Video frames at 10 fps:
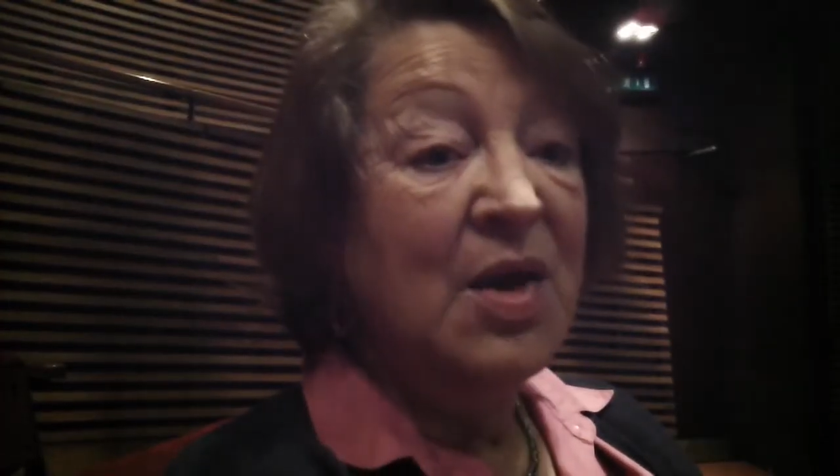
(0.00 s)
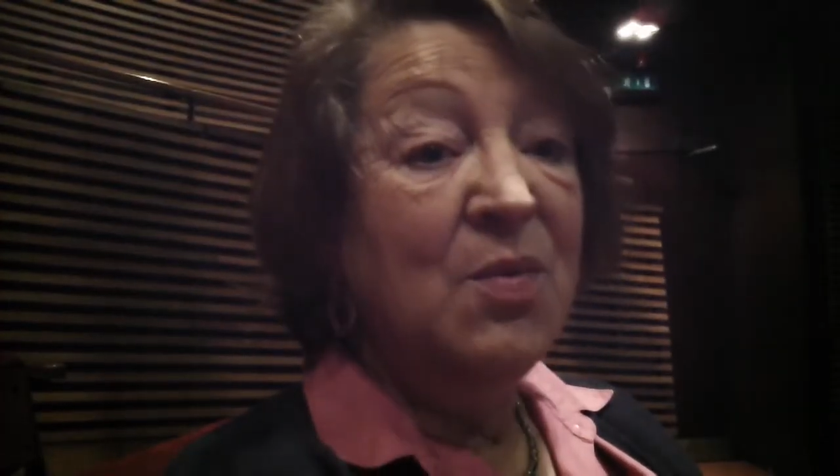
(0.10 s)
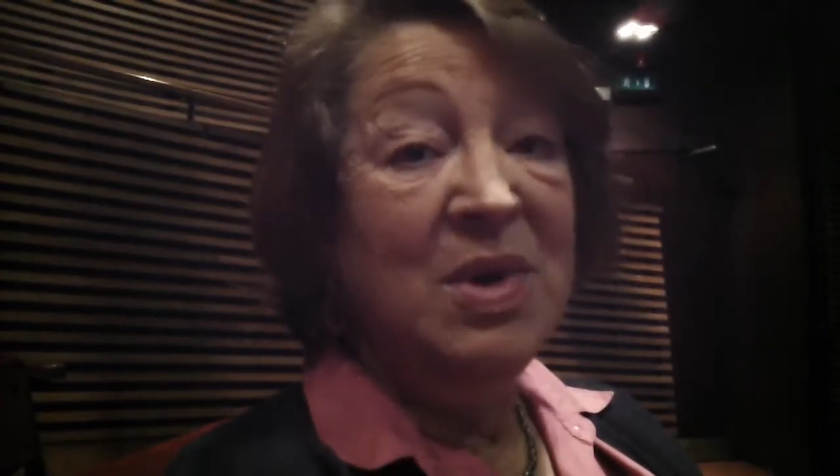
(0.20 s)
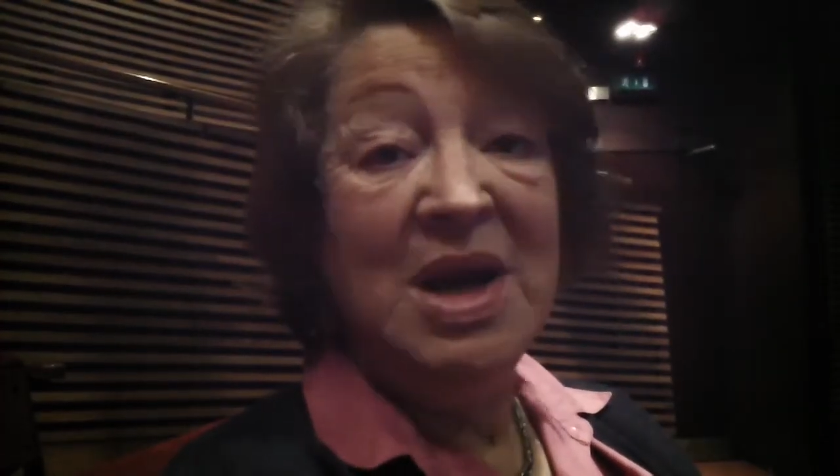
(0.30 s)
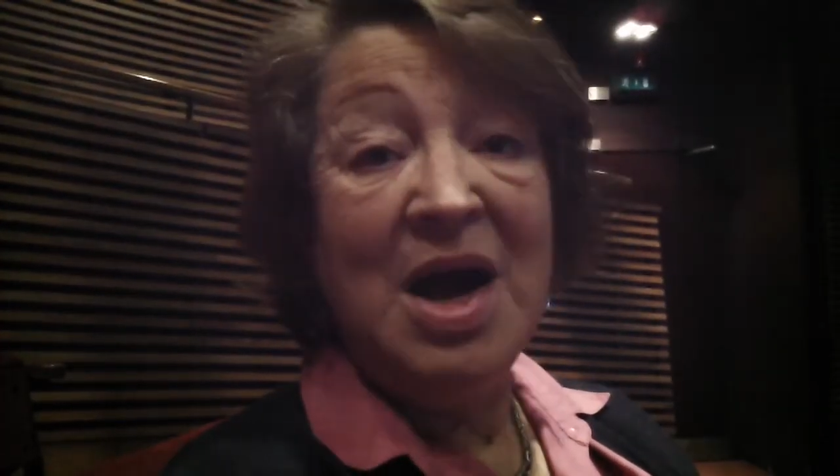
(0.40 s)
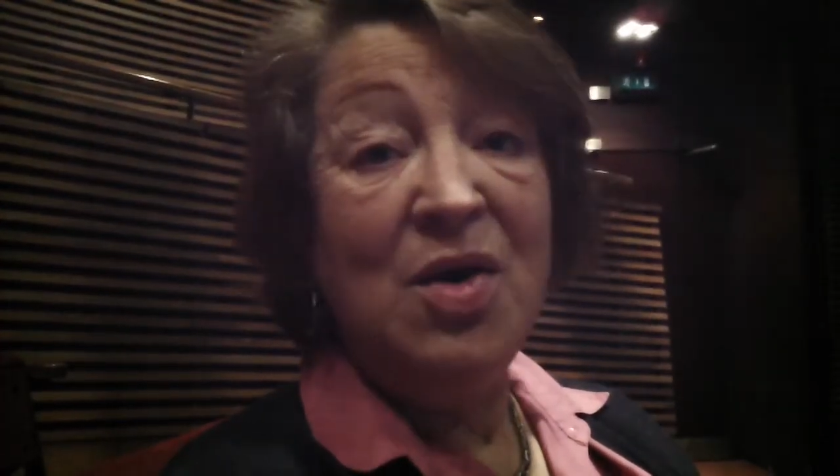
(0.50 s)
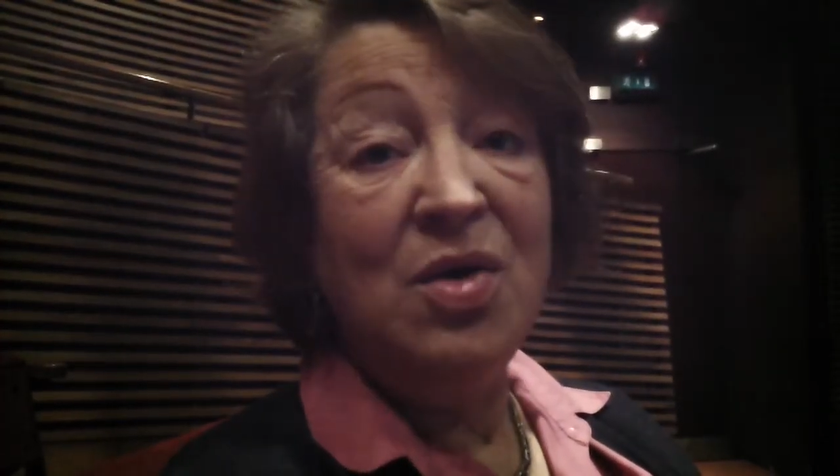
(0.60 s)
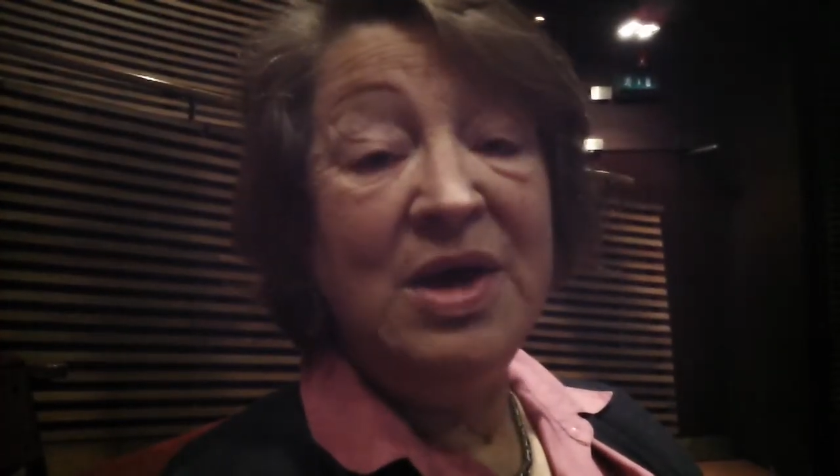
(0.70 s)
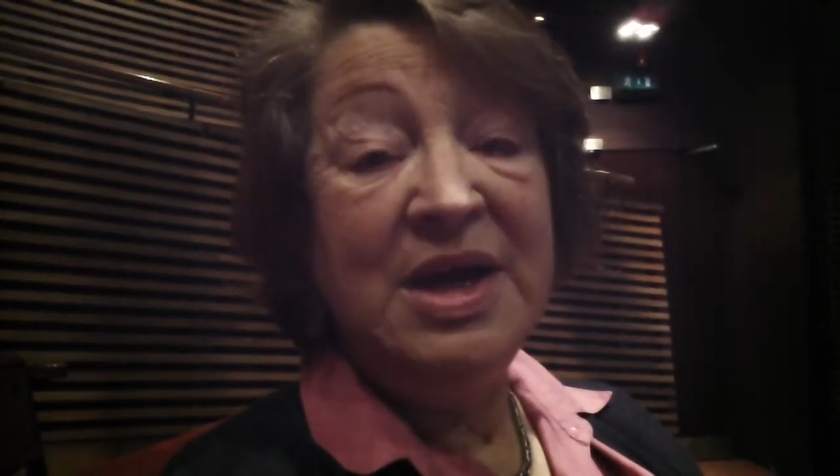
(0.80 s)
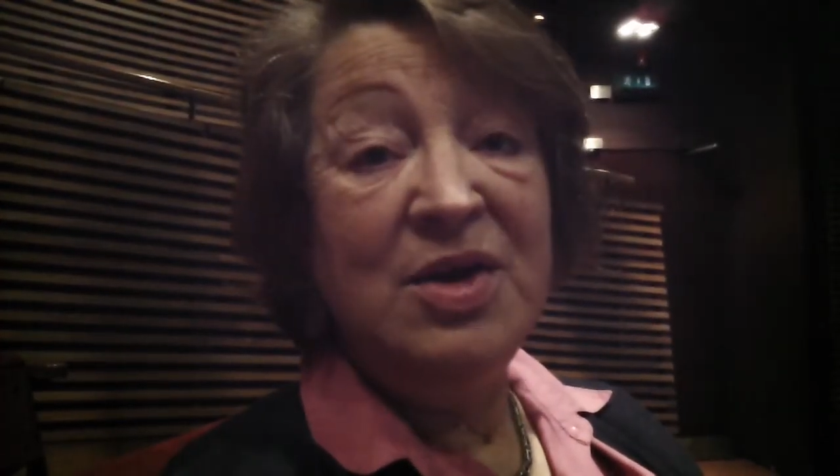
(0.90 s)
We're now
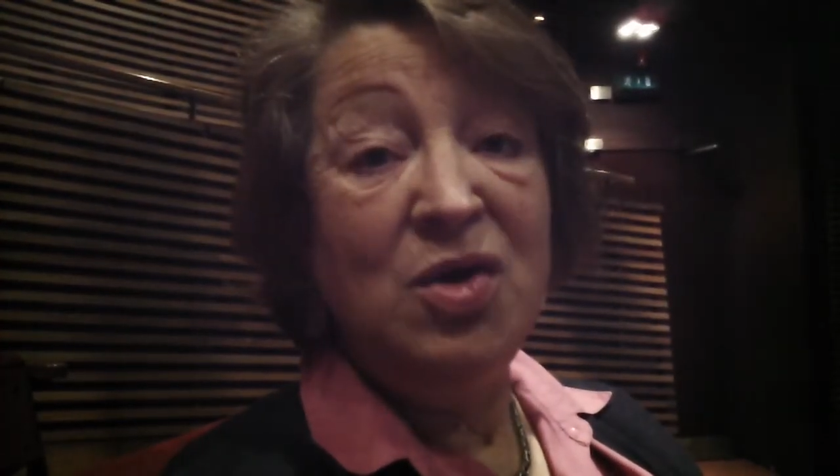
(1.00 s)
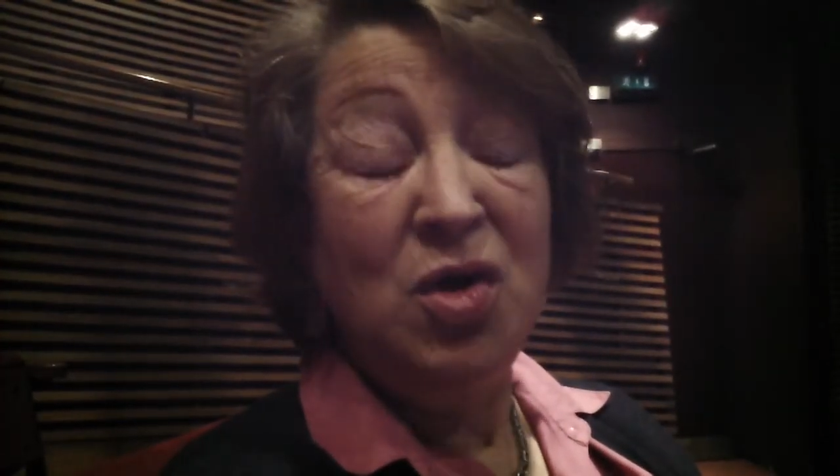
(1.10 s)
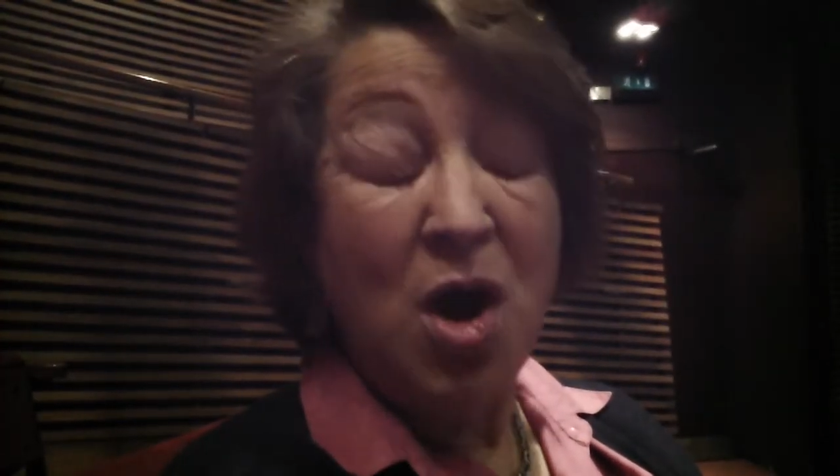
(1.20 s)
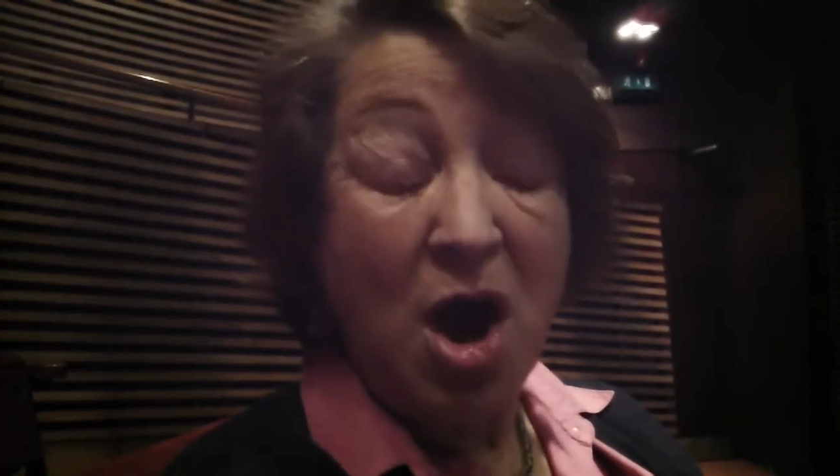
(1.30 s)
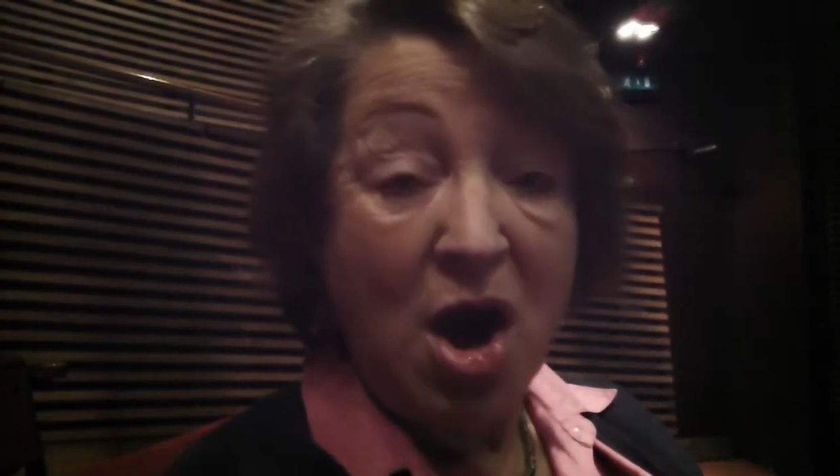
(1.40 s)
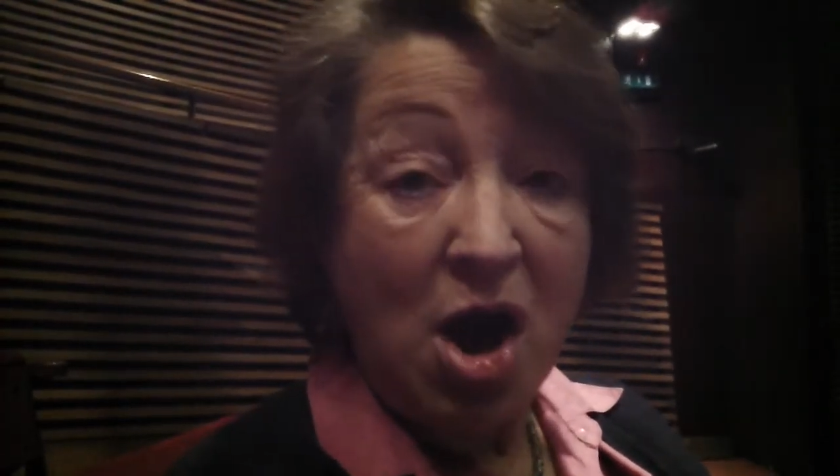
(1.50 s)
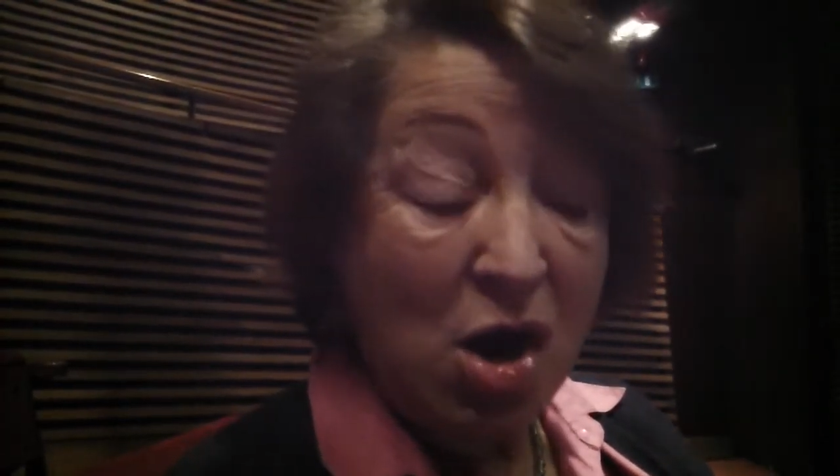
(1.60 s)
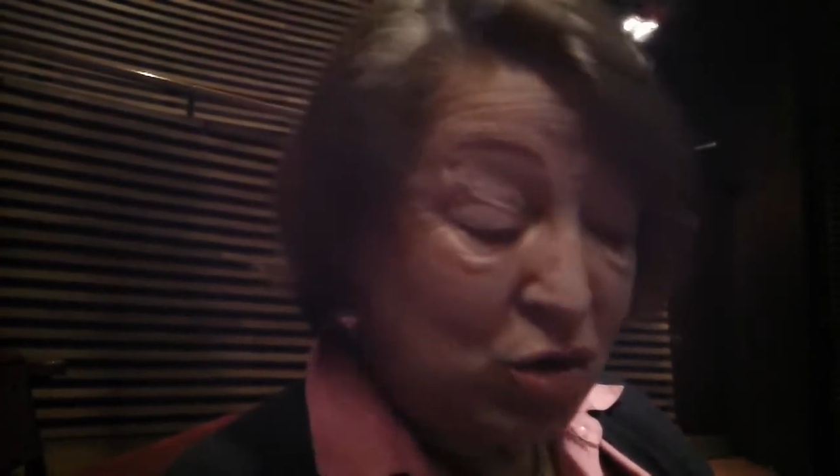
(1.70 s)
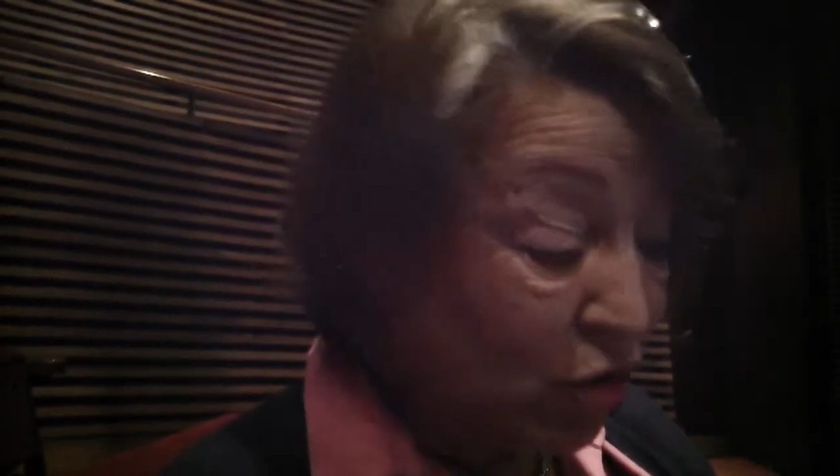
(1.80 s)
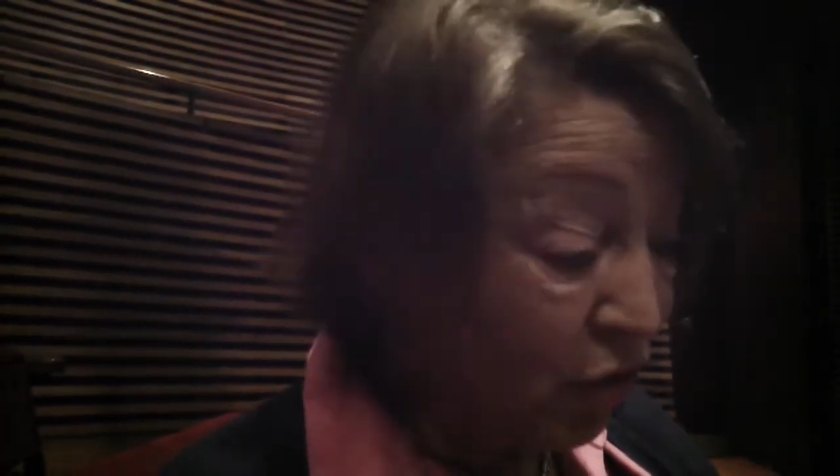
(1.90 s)

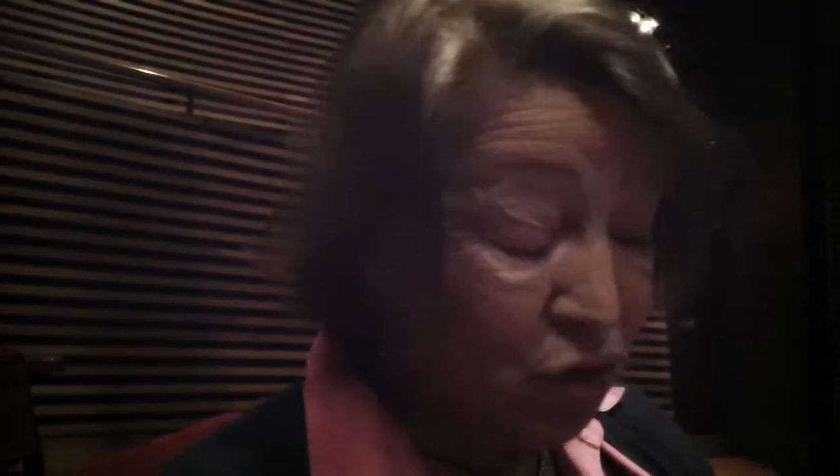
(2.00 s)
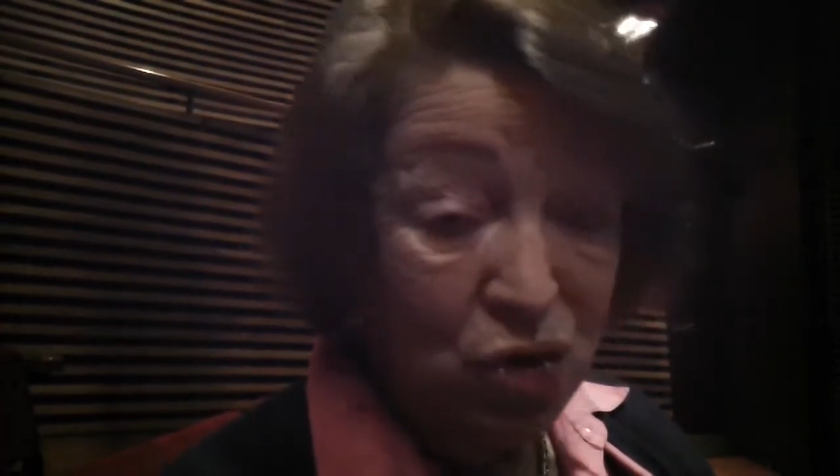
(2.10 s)
got a